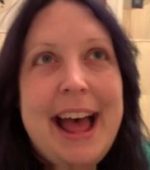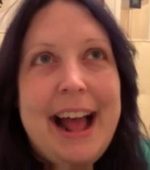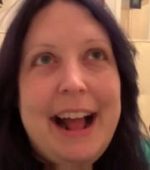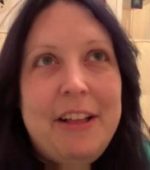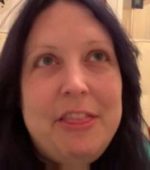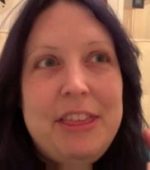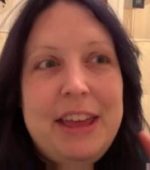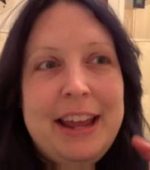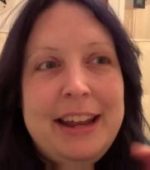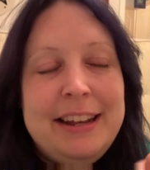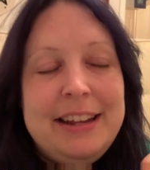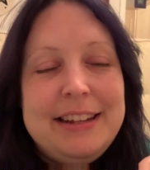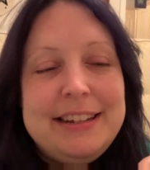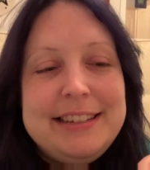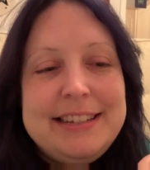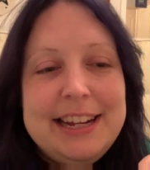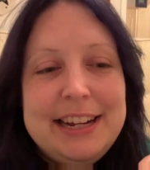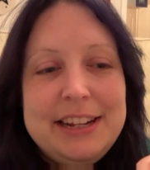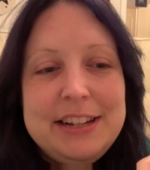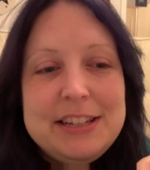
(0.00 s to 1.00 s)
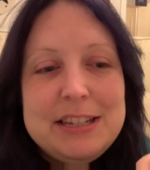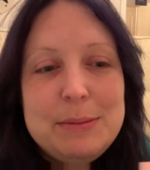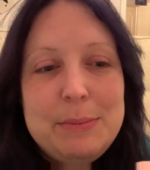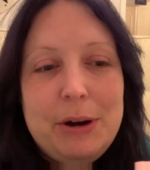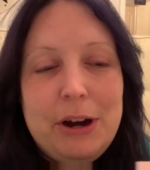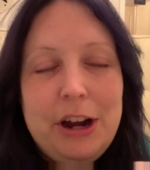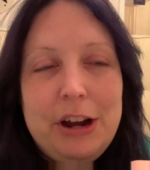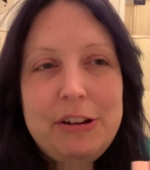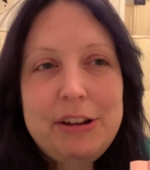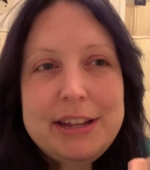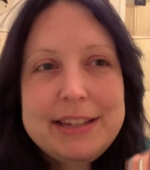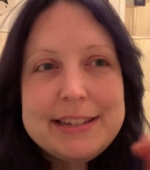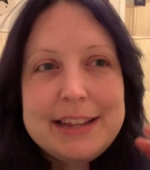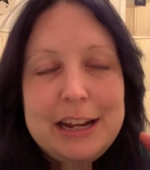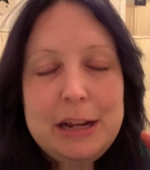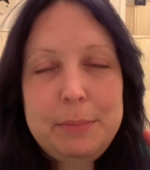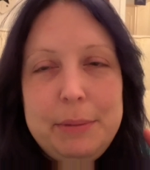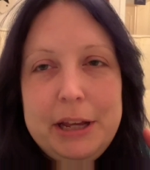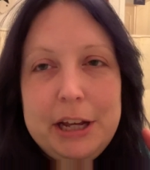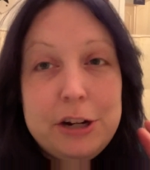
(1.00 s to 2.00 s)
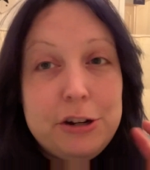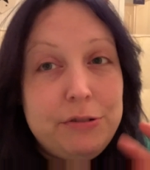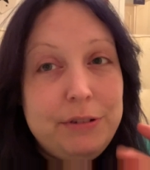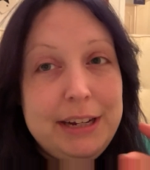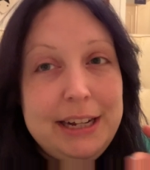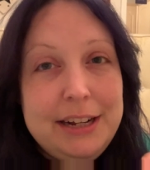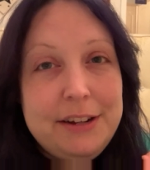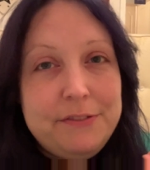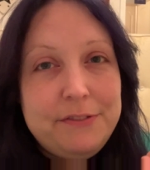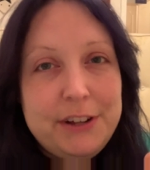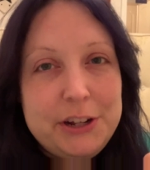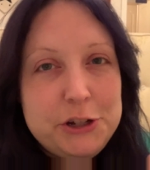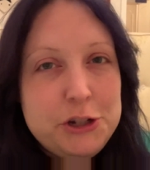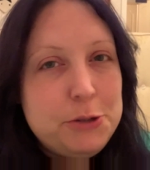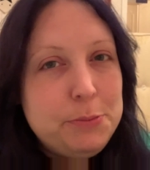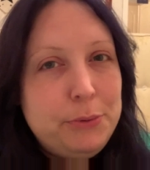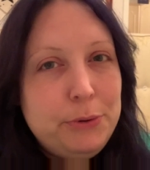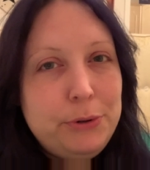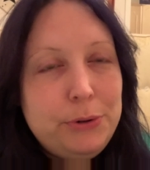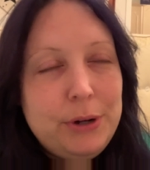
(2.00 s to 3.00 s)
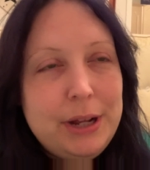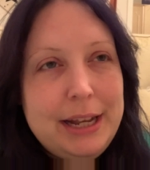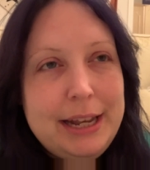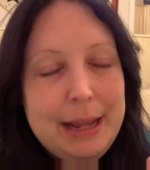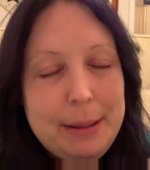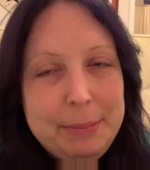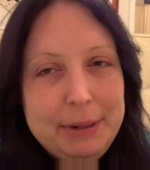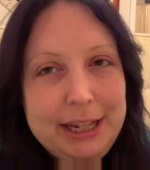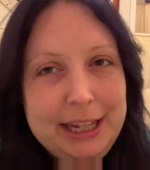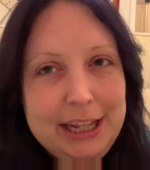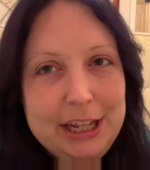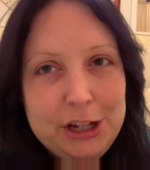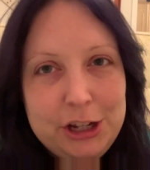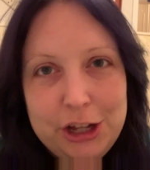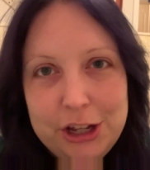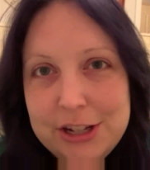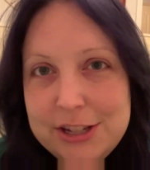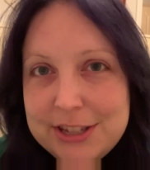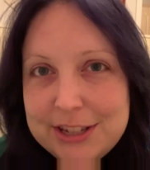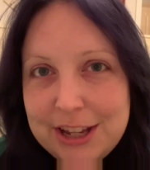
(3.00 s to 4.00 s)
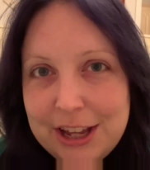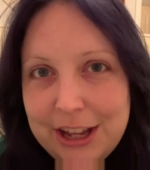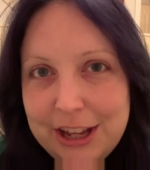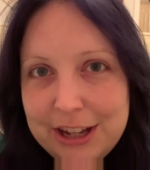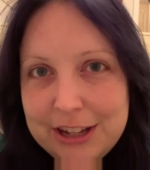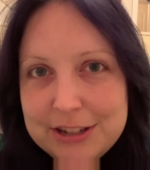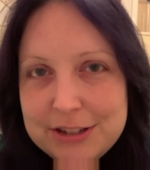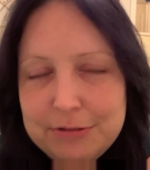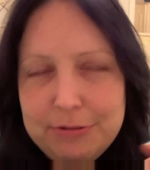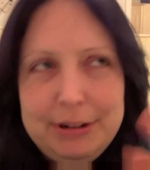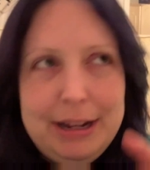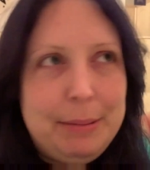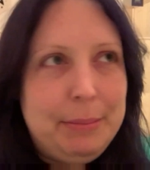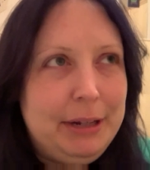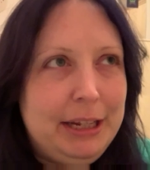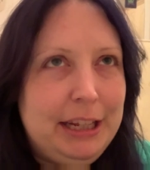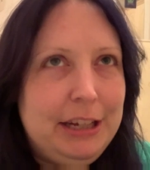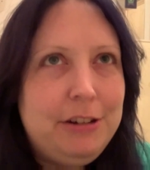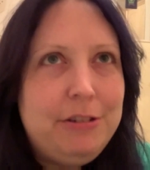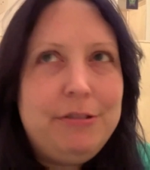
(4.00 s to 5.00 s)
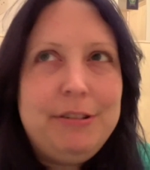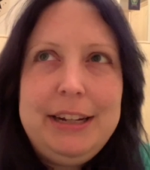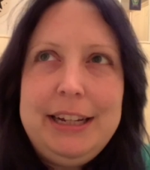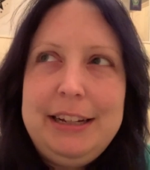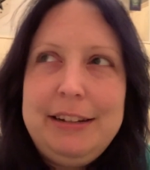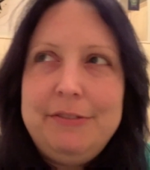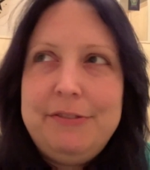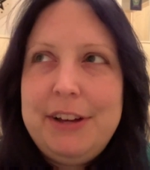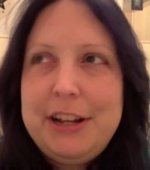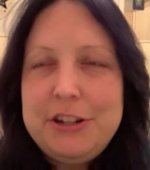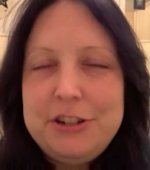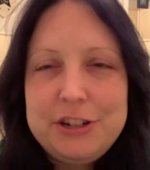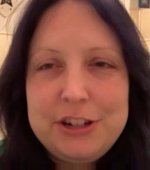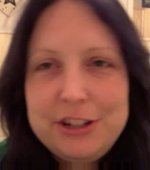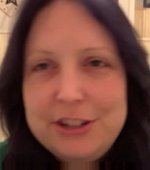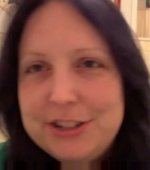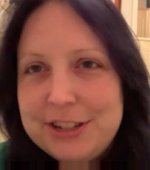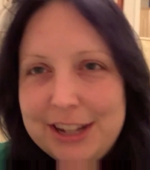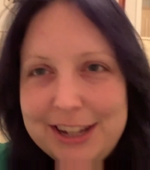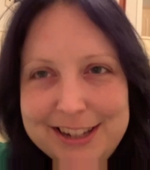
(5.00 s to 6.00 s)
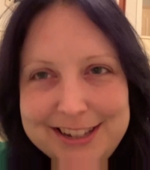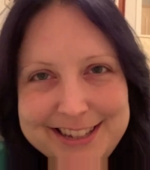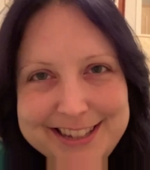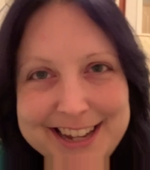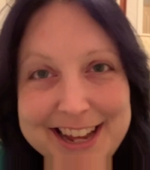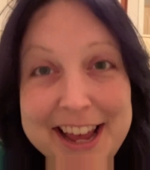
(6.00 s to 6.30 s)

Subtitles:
And then dinner tomorrow is going to be a green vegetable lemony couscous, or lemony green veg couscous.